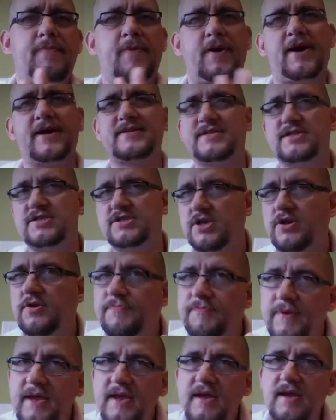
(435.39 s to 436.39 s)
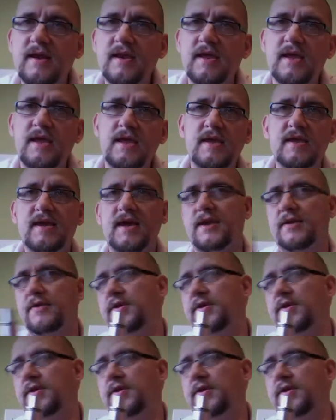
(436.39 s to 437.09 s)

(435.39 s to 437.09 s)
people actually chewed Big League.